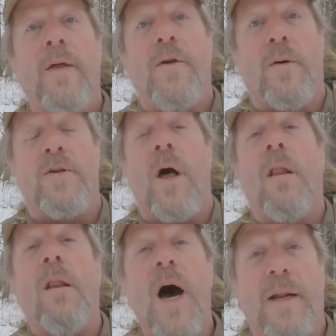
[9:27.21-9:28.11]
there was a
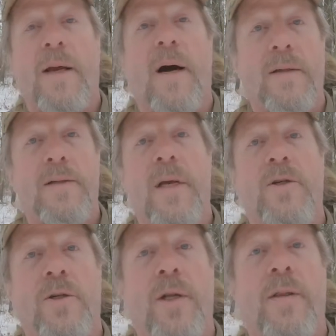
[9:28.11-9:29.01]
lot of
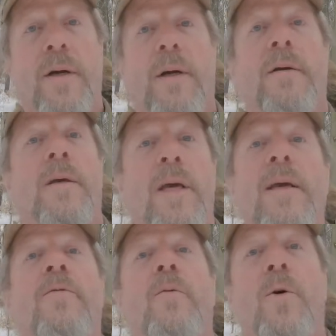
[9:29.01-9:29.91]
condensation in there,
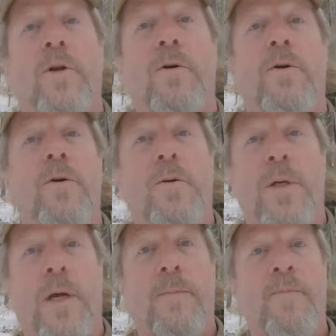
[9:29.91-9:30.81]
even when you're
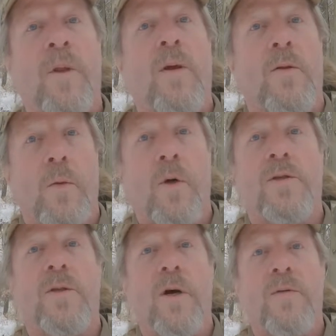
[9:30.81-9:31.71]
using the
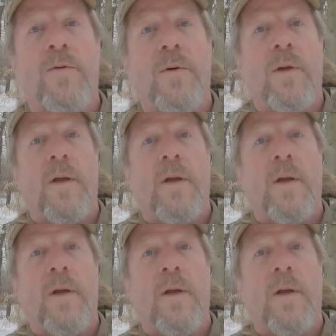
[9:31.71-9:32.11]
wood stove.